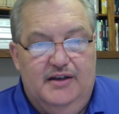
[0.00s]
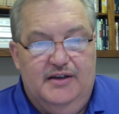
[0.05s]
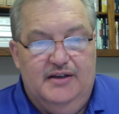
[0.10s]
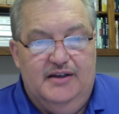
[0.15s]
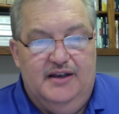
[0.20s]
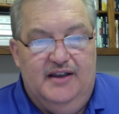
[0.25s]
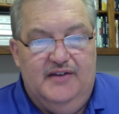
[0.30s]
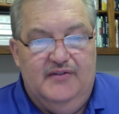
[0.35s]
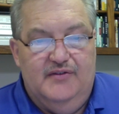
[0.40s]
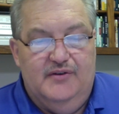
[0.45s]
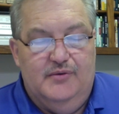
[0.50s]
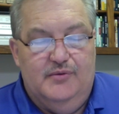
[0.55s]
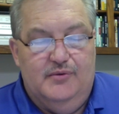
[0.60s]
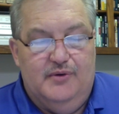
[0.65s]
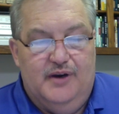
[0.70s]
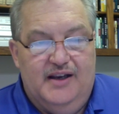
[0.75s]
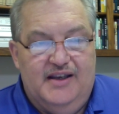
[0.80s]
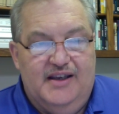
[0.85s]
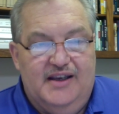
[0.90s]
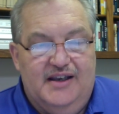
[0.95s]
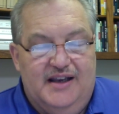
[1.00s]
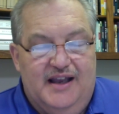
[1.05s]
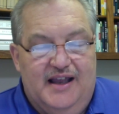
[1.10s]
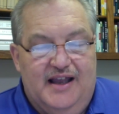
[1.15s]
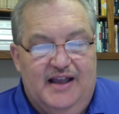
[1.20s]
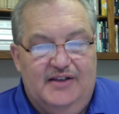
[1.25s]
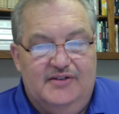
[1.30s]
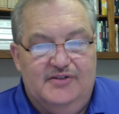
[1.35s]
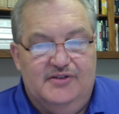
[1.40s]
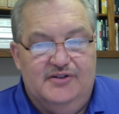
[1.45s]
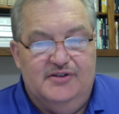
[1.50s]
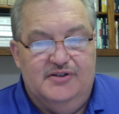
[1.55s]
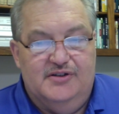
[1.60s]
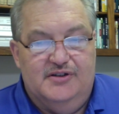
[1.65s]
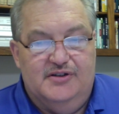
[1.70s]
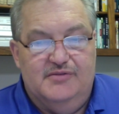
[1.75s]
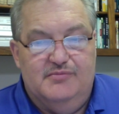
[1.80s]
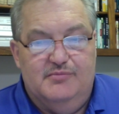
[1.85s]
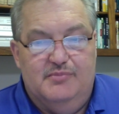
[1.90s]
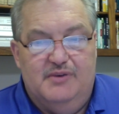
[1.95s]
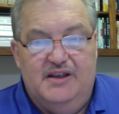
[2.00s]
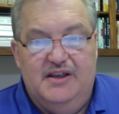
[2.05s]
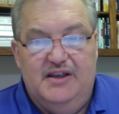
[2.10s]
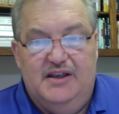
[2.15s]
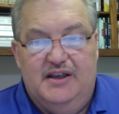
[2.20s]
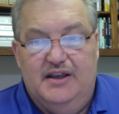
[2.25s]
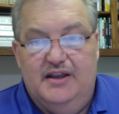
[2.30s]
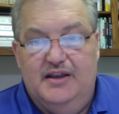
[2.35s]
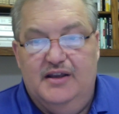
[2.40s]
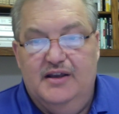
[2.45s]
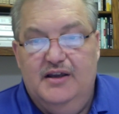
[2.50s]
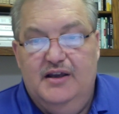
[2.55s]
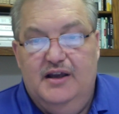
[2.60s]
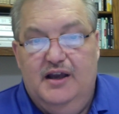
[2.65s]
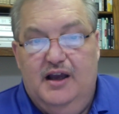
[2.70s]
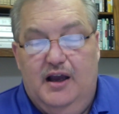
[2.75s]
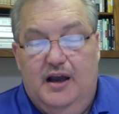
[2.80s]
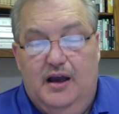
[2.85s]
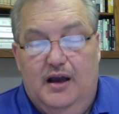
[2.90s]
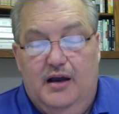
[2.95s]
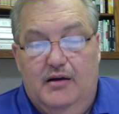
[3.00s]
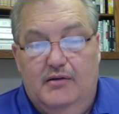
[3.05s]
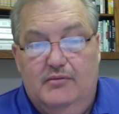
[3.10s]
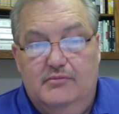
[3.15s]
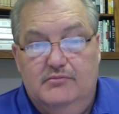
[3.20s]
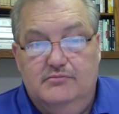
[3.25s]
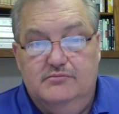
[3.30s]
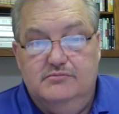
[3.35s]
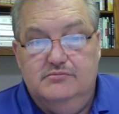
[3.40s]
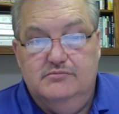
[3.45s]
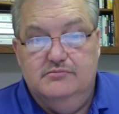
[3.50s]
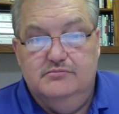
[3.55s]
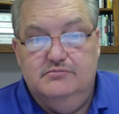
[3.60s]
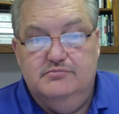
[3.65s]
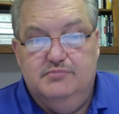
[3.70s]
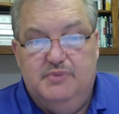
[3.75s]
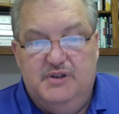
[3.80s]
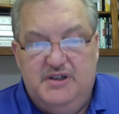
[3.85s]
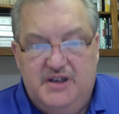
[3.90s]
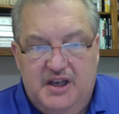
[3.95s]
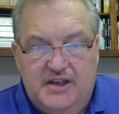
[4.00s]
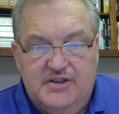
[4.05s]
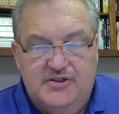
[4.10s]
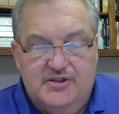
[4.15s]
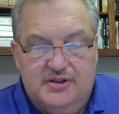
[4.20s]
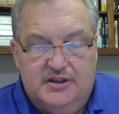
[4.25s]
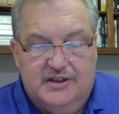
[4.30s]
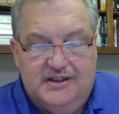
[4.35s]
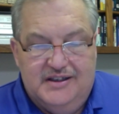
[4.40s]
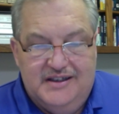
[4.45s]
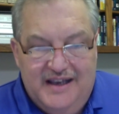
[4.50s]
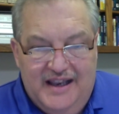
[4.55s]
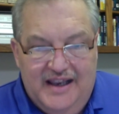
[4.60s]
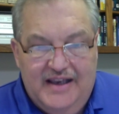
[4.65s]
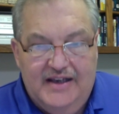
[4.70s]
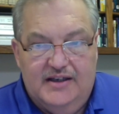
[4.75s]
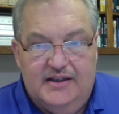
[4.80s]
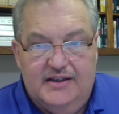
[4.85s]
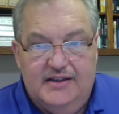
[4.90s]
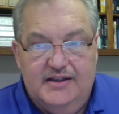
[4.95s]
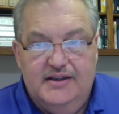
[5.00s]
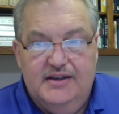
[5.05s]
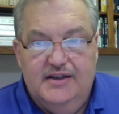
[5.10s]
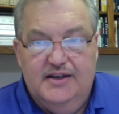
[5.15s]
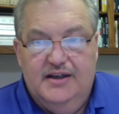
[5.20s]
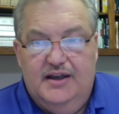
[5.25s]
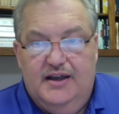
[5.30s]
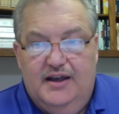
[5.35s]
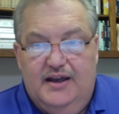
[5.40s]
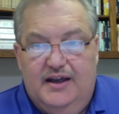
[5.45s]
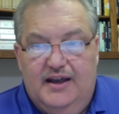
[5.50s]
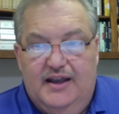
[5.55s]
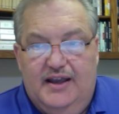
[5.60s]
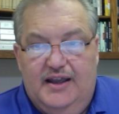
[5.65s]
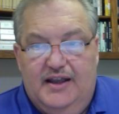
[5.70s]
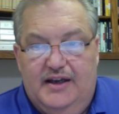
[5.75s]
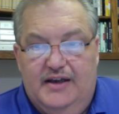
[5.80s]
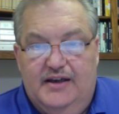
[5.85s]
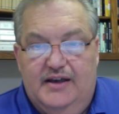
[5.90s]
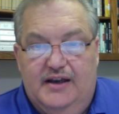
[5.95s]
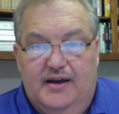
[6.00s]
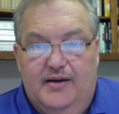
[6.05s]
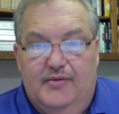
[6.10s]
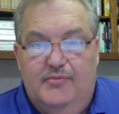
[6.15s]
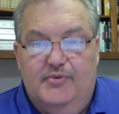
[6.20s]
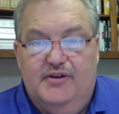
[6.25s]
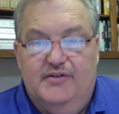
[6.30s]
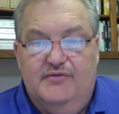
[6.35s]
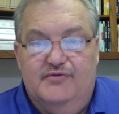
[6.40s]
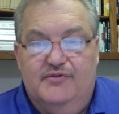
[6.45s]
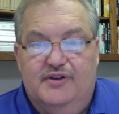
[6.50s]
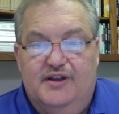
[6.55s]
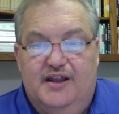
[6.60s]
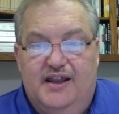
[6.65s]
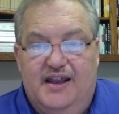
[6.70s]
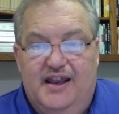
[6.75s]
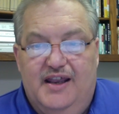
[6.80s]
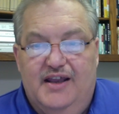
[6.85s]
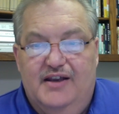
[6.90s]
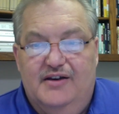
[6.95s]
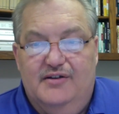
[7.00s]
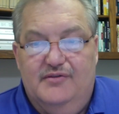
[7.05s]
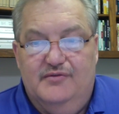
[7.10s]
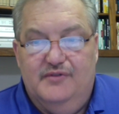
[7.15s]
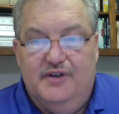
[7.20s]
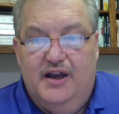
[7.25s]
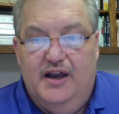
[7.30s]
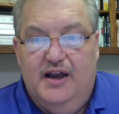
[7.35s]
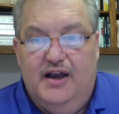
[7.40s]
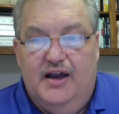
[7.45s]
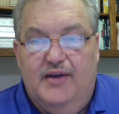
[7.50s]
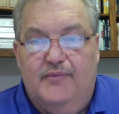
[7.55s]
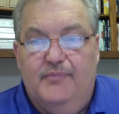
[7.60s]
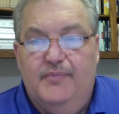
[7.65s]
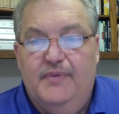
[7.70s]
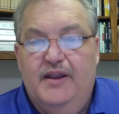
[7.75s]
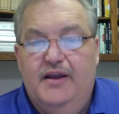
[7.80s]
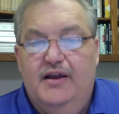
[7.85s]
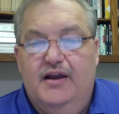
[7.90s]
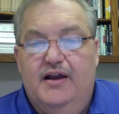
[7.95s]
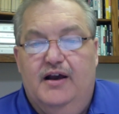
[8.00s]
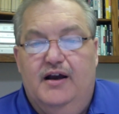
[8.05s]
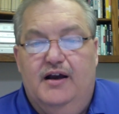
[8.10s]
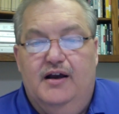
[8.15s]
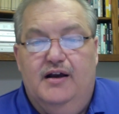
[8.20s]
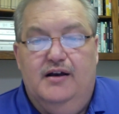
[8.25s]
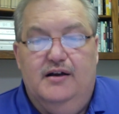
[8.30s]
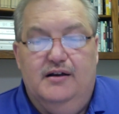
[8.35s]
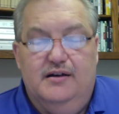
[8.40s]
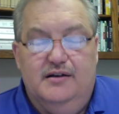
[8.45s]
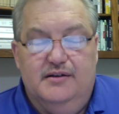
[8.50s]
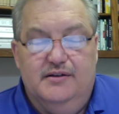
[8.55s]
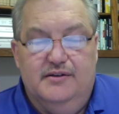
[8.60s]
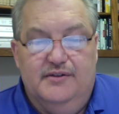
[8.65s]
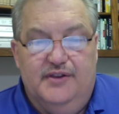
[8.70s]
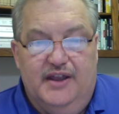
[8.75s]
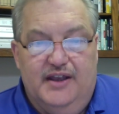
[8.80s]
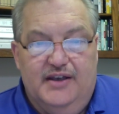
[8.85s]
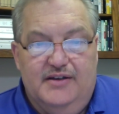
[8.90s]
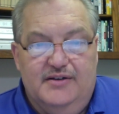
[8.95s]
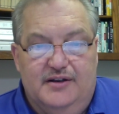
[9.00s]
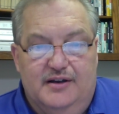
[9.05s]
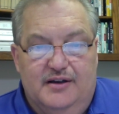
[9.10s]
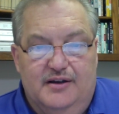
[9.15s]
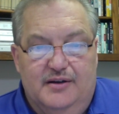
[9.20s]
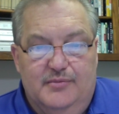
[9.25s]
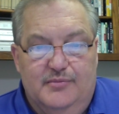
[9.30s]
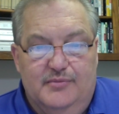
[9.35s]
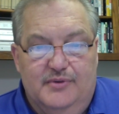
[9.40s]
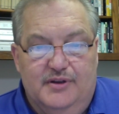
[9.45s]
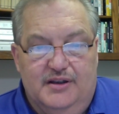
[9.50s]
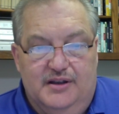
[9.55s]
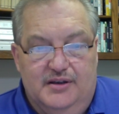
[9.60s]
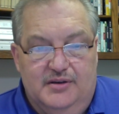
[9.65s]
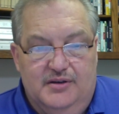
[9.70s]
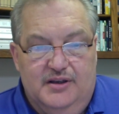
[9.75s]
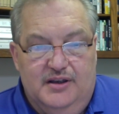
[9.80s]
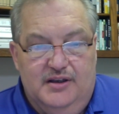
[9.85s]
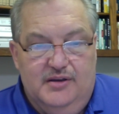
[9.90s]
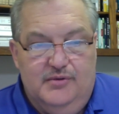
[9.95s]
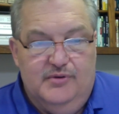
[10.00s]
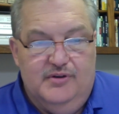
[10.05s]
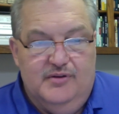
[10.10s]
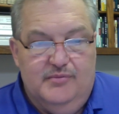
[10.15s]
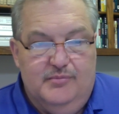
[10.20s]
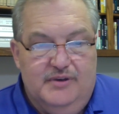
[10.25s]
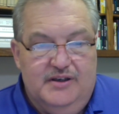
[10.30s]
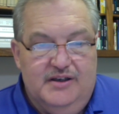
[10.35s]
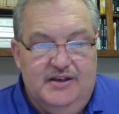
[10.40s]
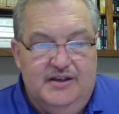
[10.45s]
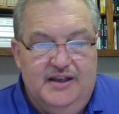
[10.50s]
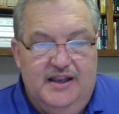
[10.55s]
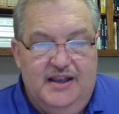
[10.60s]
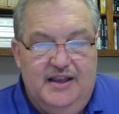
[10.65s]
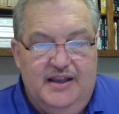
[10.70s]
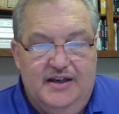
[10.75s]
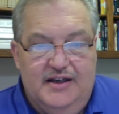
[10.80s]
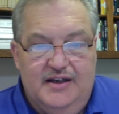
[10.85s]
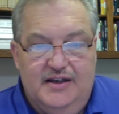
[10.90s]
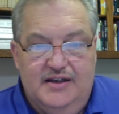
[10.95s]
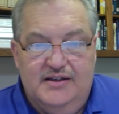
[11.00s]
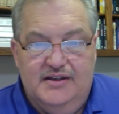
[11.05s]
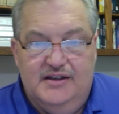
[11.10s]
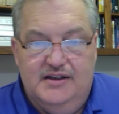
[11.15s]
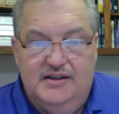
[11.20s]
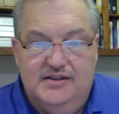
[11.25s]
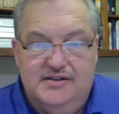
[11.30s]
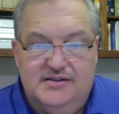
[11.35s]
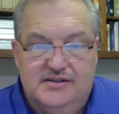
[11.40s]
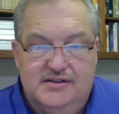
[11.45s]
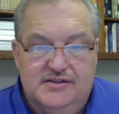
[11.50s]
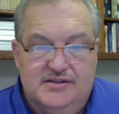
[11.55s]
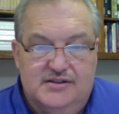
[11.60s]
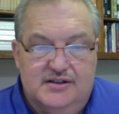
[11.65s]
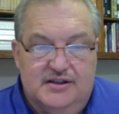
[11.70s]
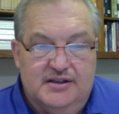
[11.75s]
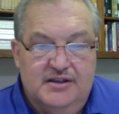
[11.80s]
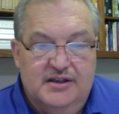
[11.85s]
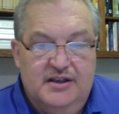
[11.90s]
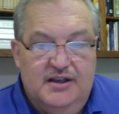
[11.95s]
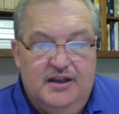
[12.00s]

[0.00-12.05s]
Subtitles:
David recognizes as being potentially deadly had it not been for the hand of God, that he would have been dead. And he says that